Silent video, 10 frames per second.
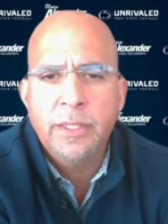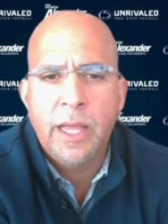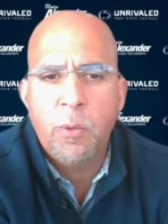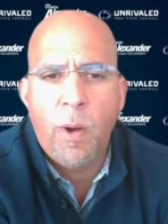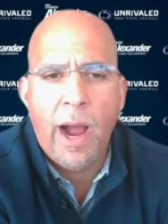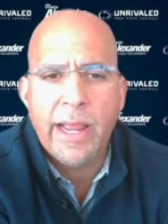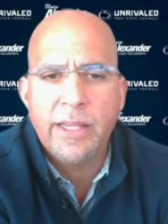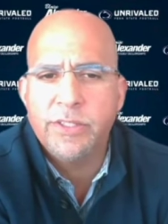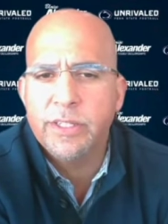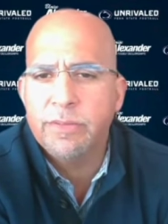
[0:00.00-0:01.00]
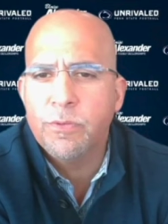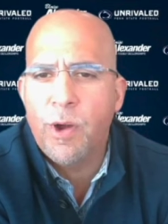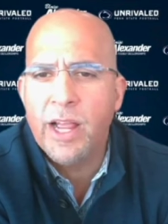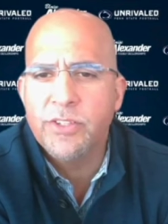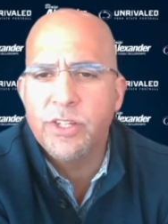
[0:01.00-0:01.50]
why is
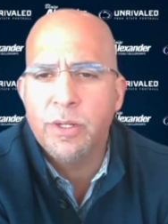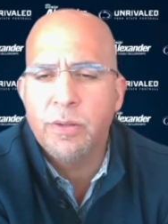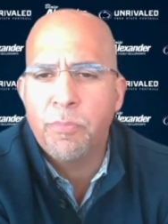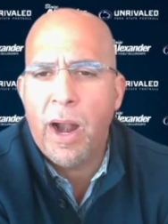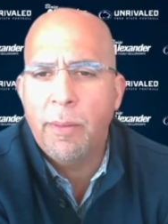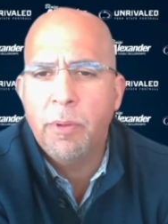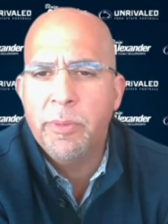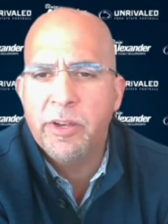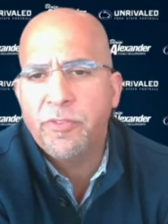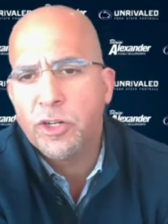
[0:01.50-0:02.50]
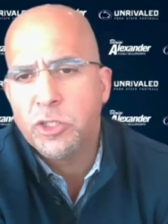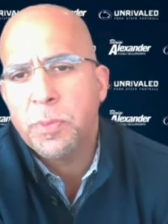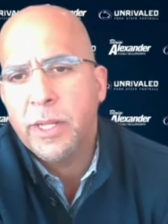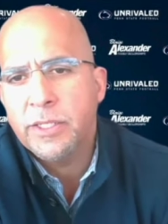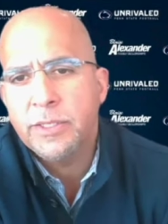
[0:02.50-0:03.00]
it a problem in the first
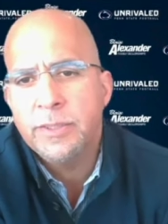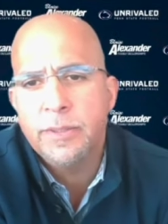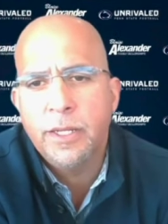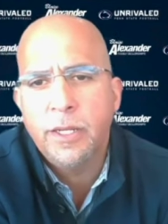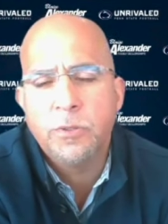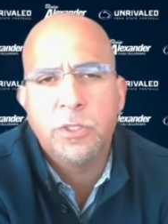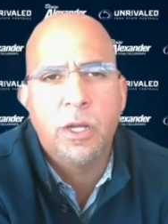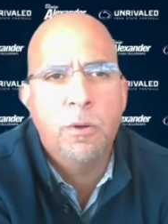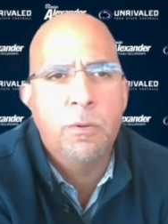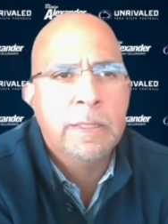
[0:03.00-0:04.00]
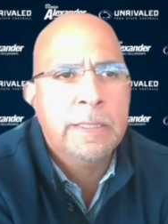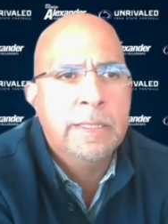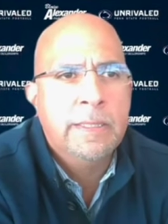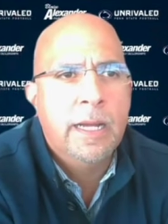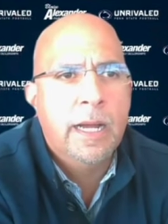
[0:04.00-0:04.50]
place? You know, so
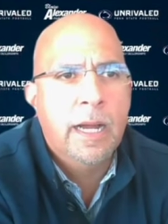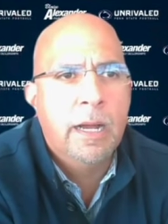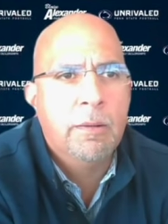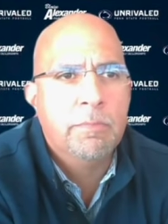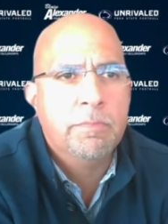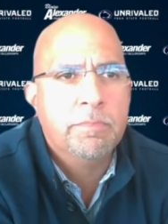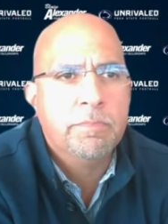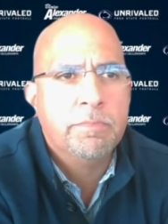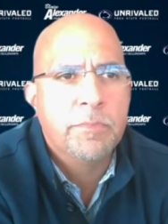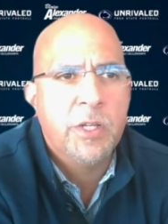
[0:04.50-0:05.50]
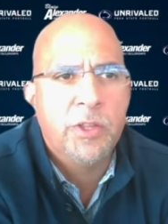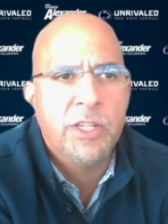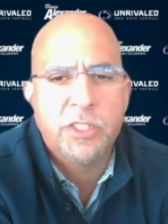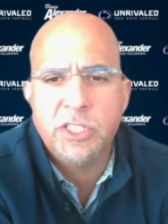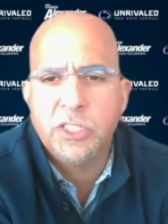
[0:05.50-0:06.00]
you know,
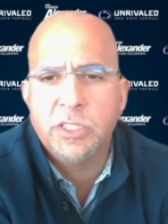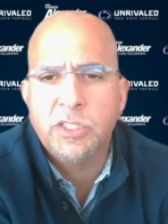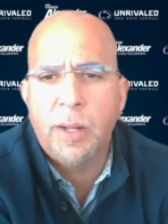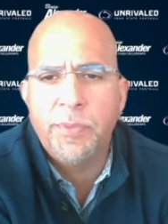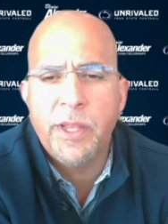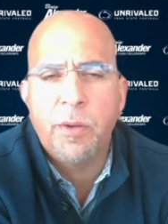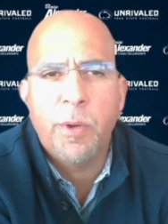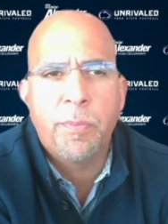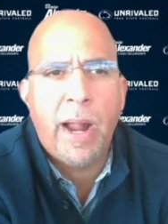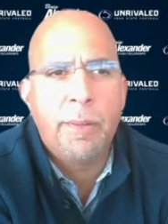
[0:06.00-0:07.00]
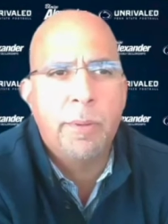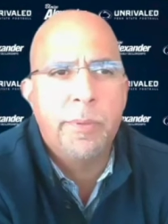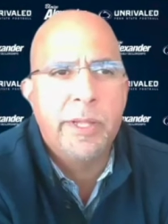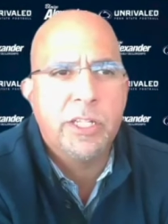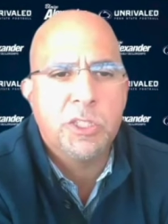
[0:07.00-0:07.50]
this is something that we
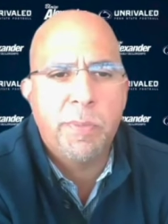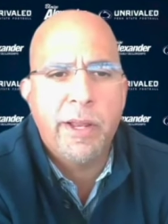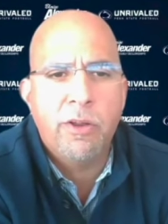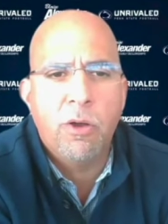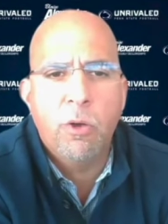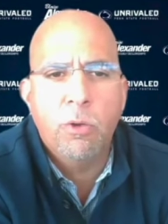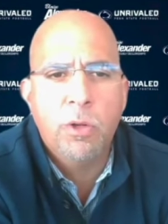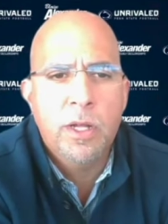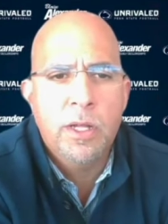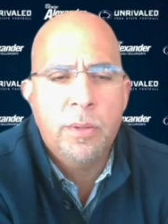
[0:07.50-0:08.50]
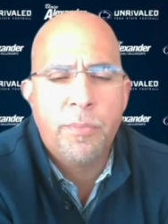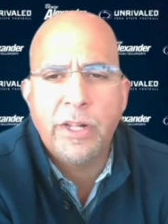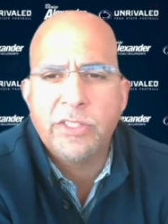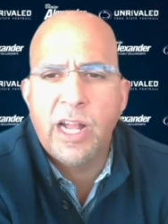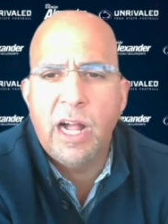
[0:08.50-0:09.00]
probably could spend a whole
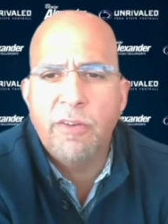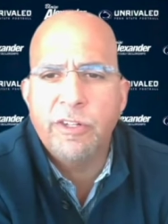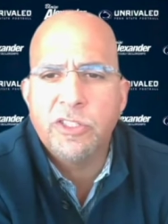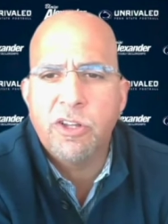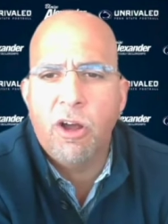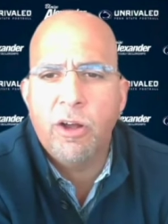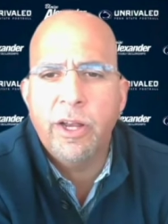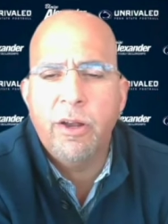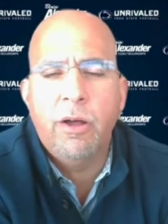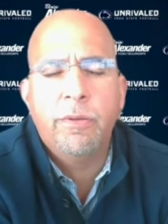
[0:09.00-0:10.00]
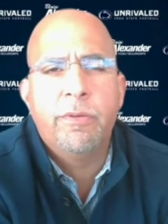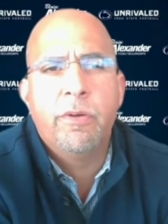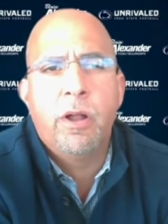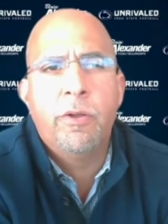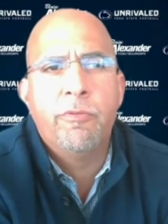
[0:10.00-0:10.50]
press conference talking
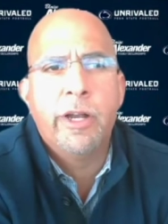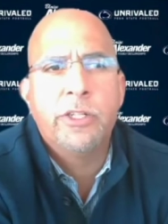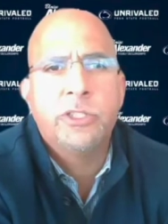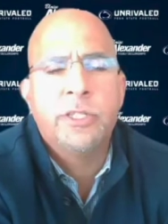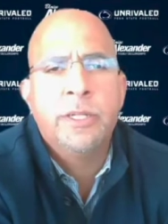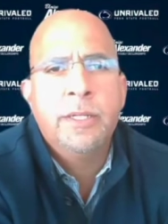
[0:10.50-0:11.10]
on Rich.